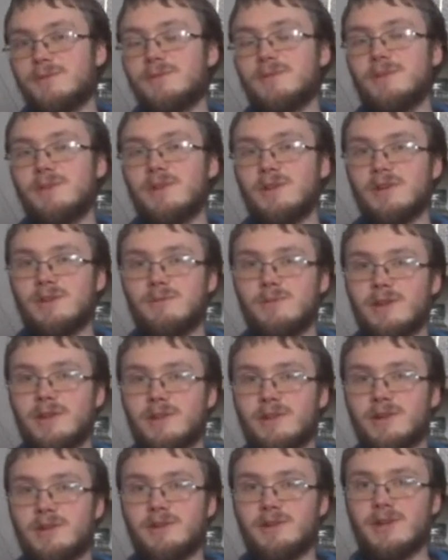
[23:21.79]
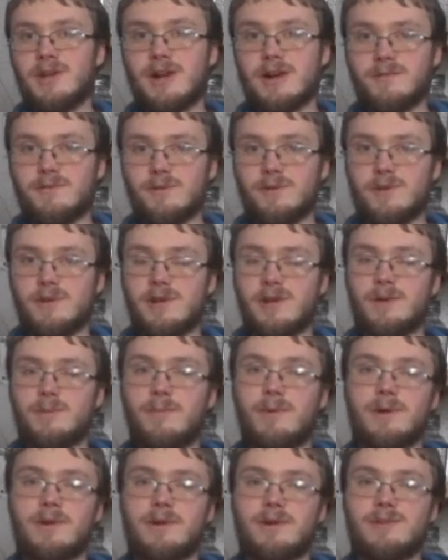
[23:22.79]
you need to be a little careful here
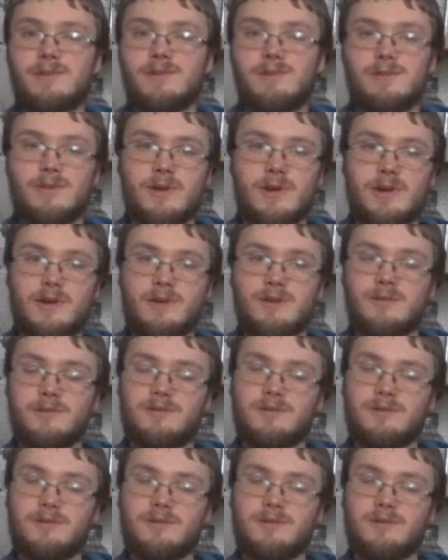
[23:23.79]
because soil